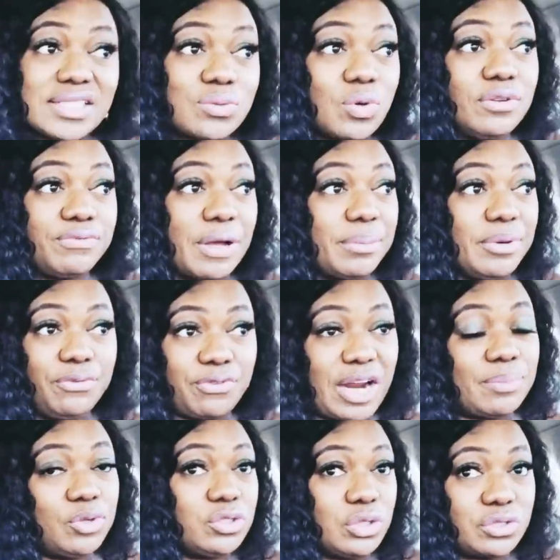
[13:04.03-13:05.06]
is what the family
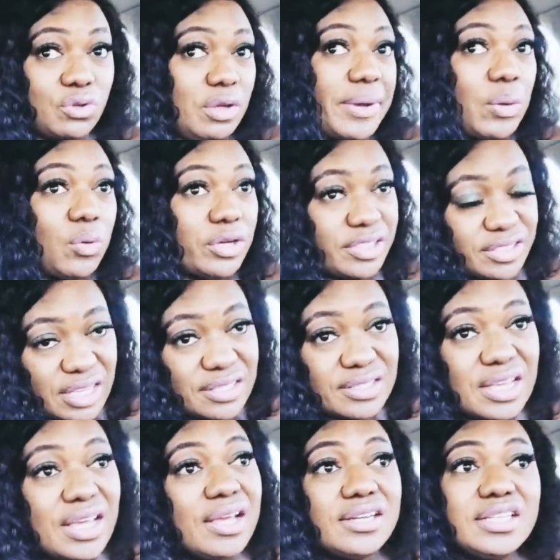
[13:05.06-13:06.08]
friend, I'm not just going by what he says,
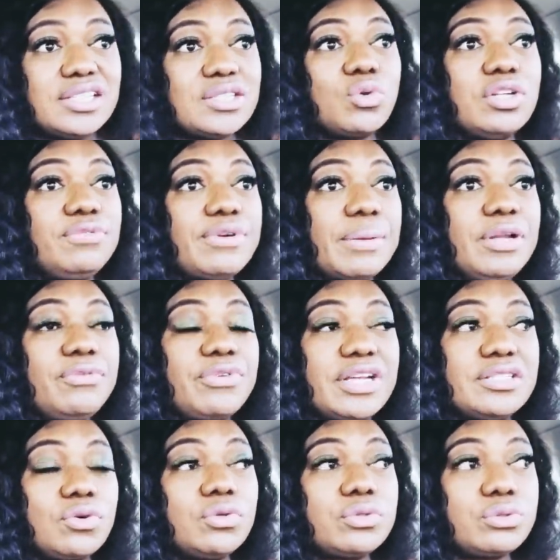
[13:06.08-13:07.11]
this is what the family
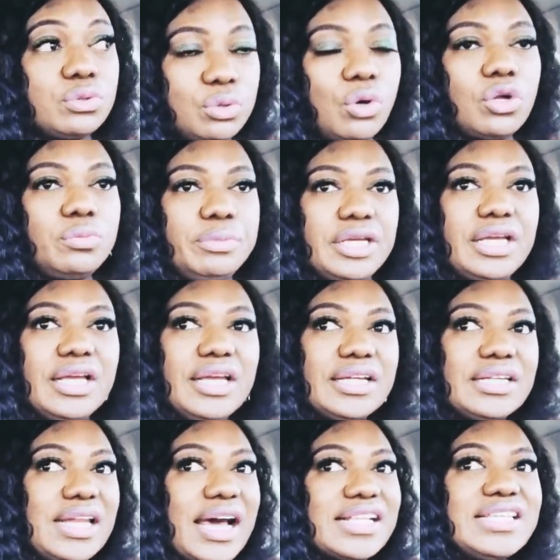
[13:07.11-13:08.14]
friends also told me,
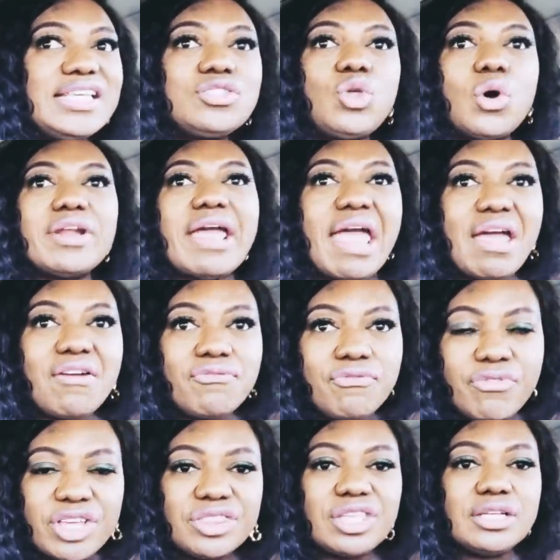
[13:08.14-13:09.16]
that he's done
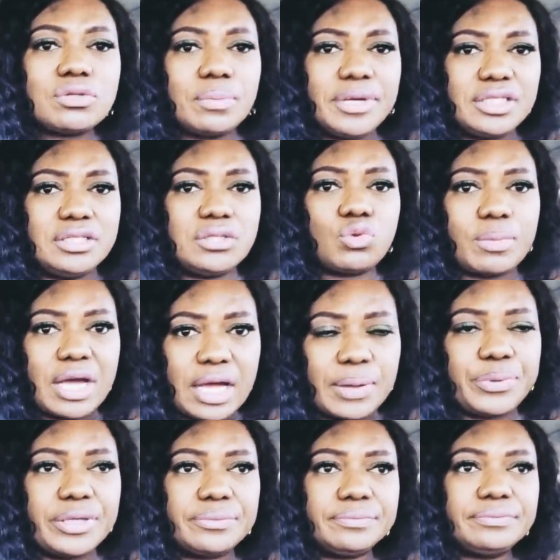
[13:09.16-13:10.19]
everything to make this woman
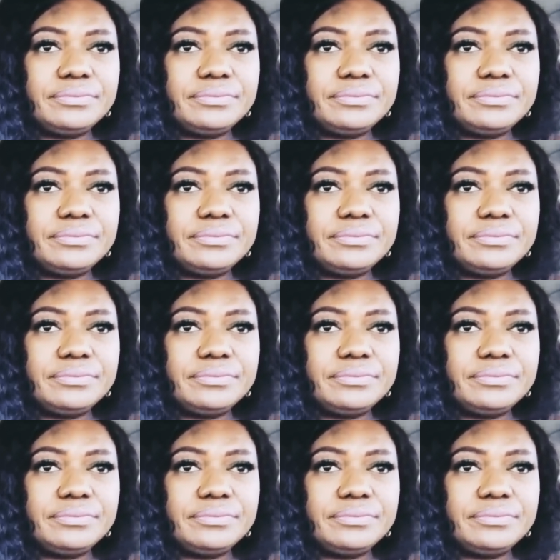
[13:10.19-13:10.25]
happy.